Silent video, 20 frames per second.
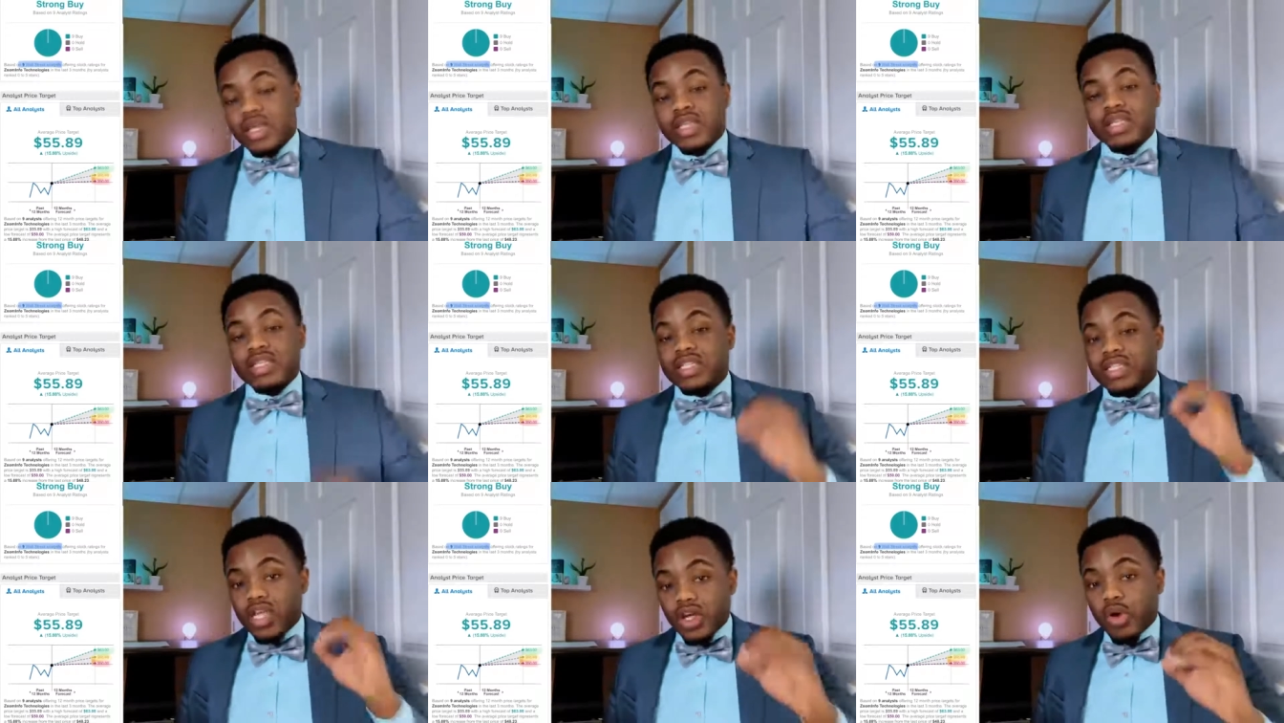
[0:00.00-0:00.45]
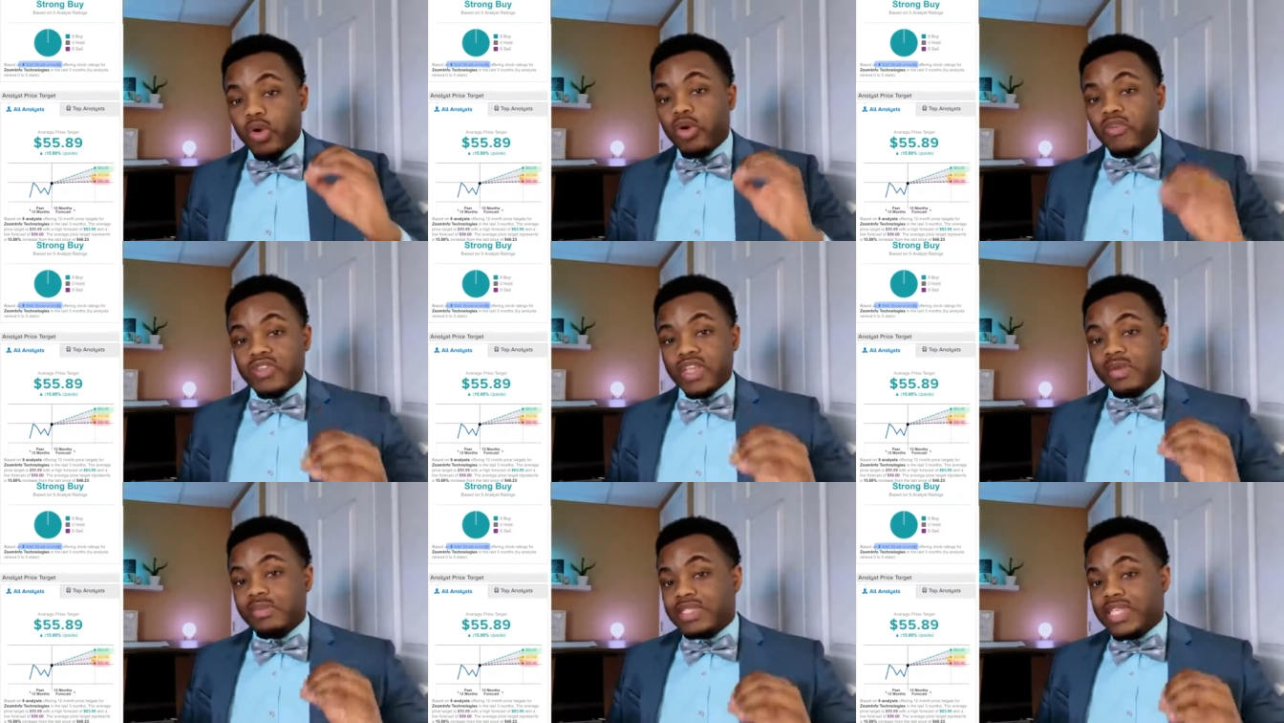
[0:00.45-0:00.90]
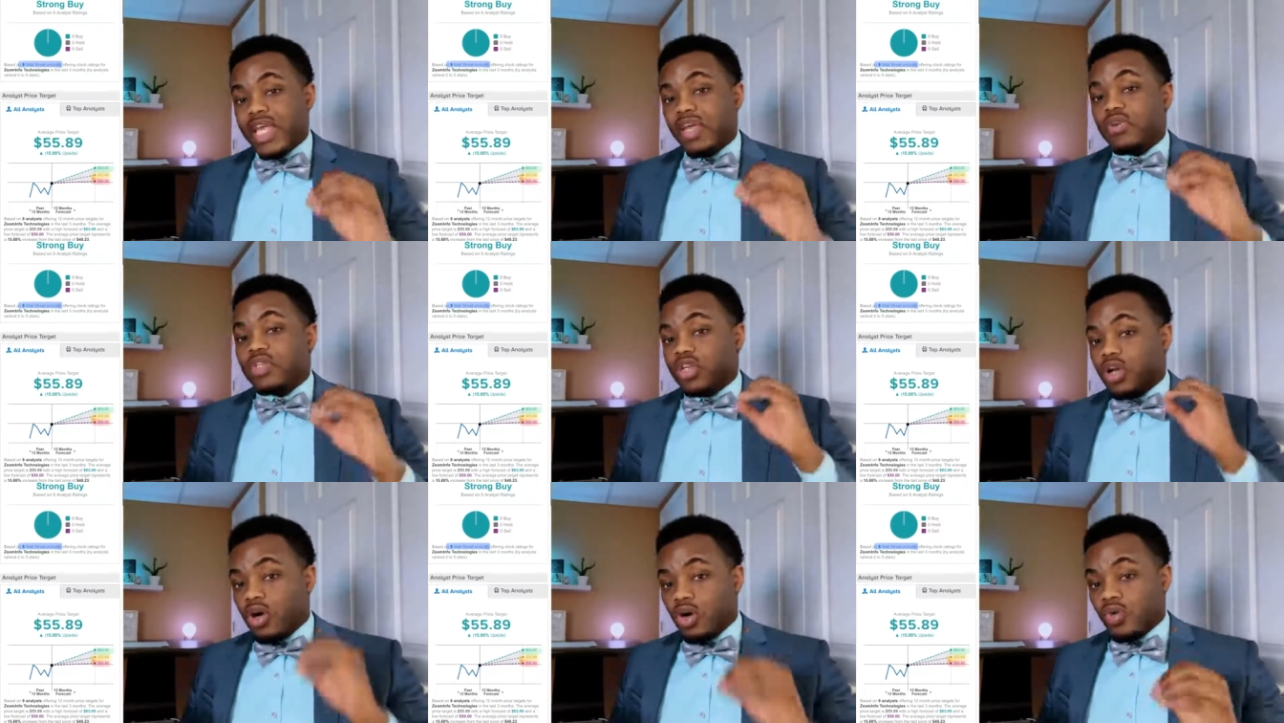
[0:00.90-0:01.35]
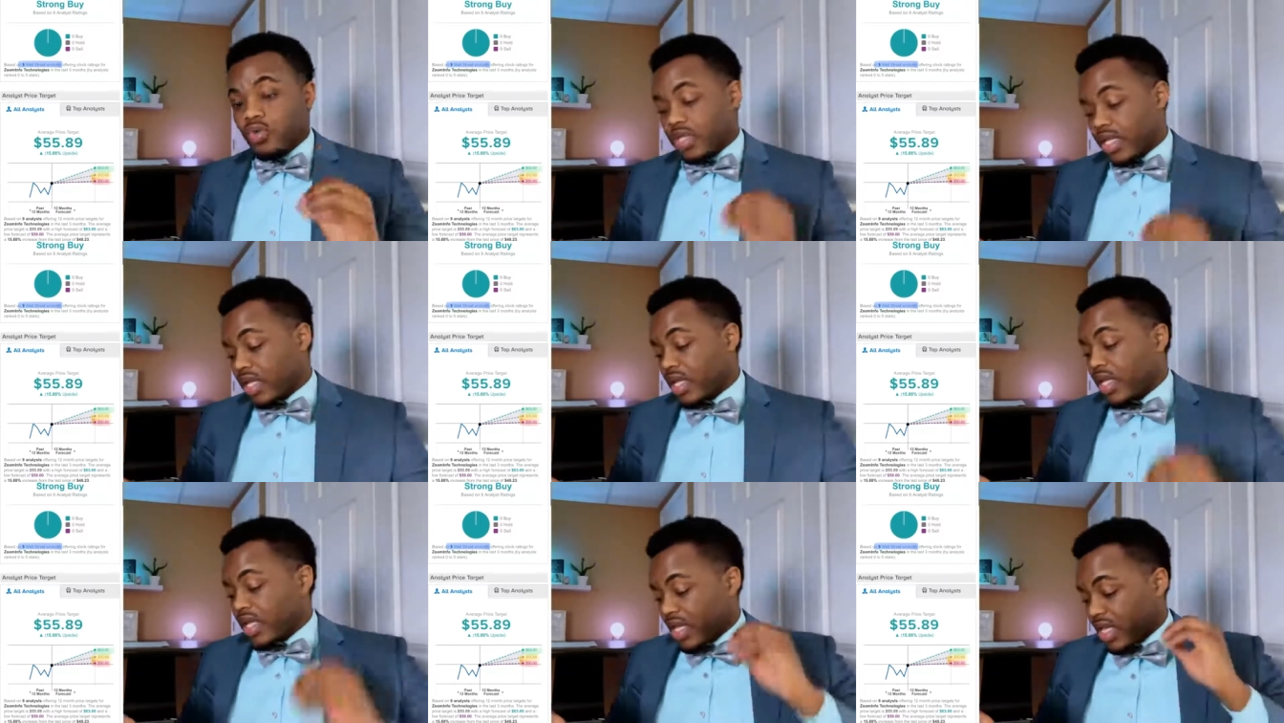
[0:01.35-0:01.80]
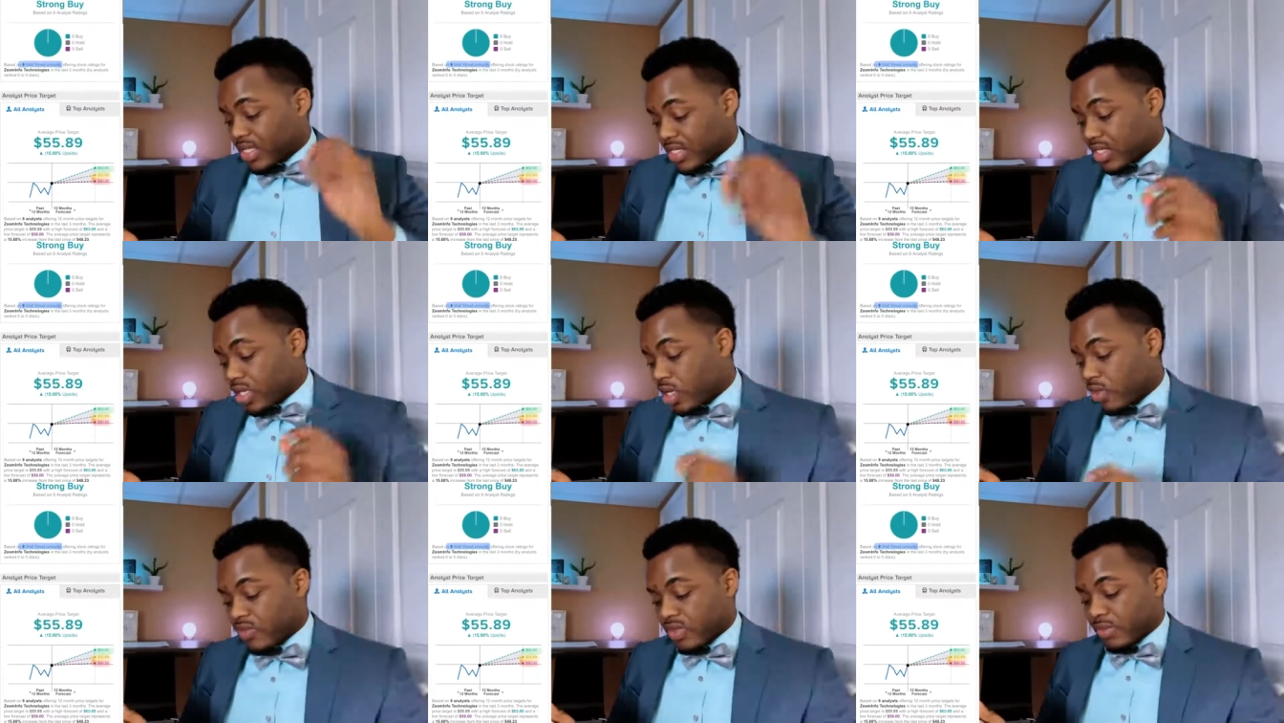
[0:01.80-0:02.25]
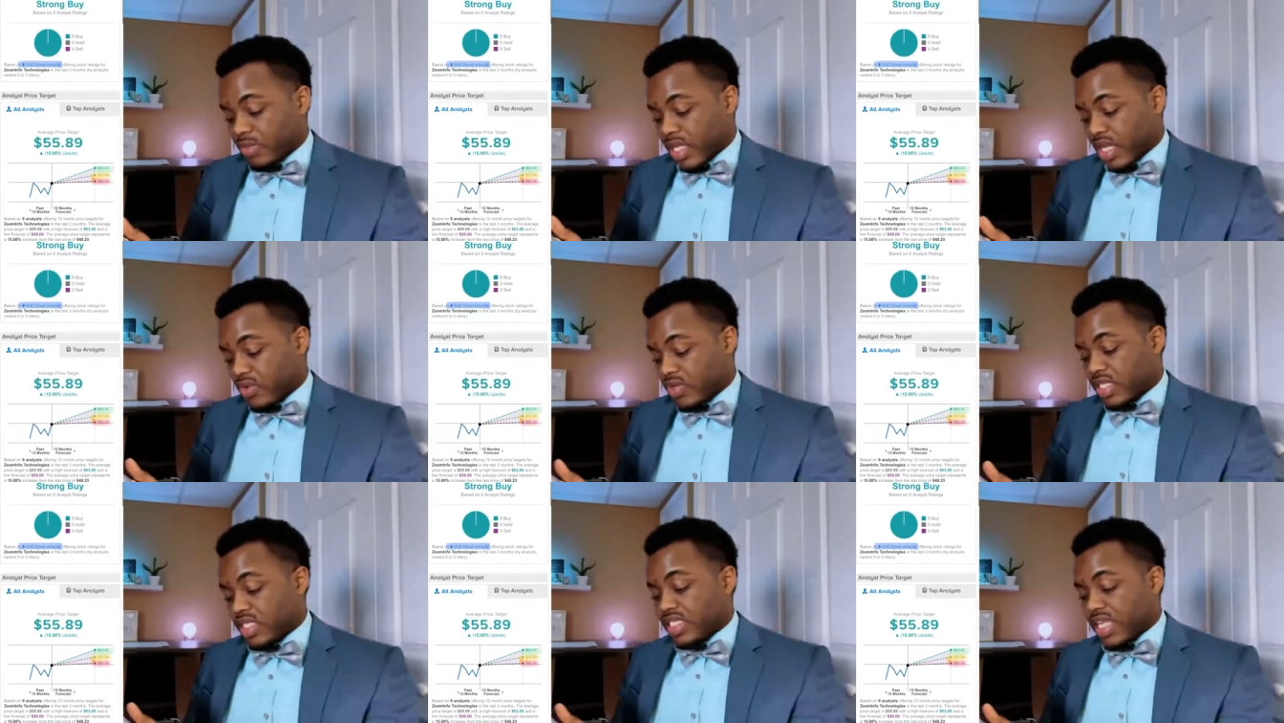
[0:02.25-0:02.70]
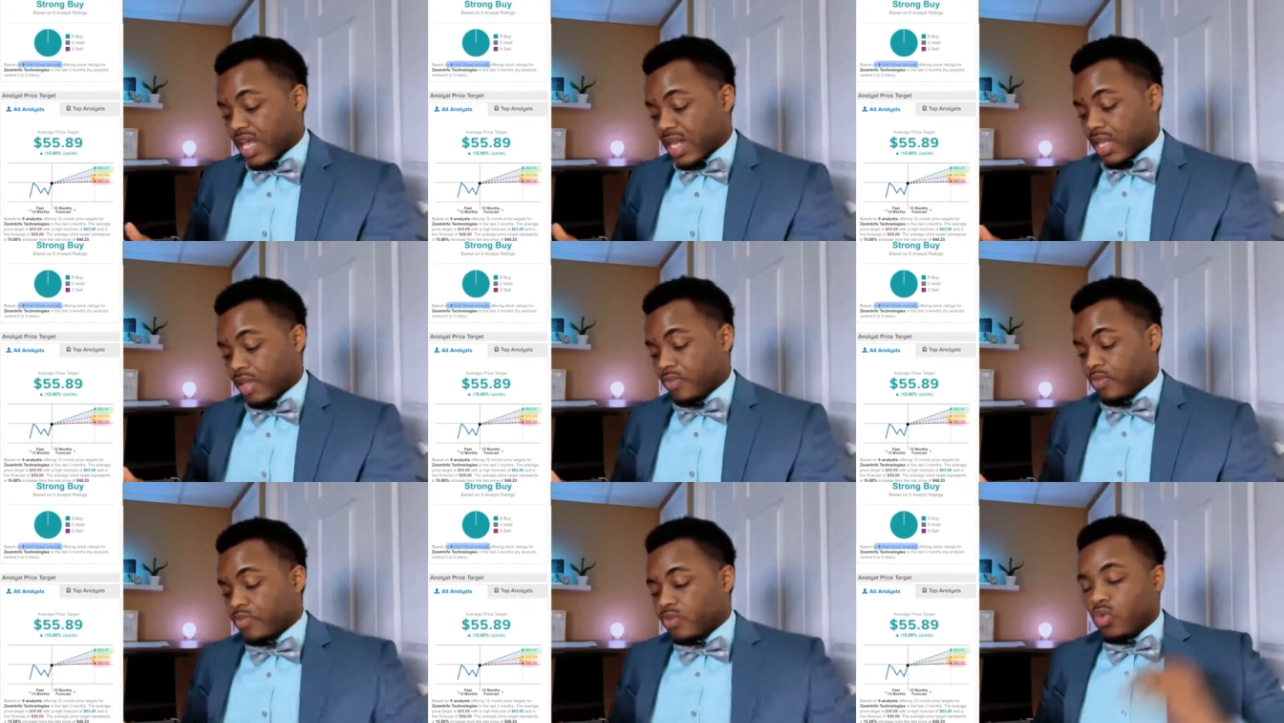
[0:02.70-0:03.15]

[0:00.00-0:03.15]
0 of them say you should hold it, and 0 of them say you should sell it.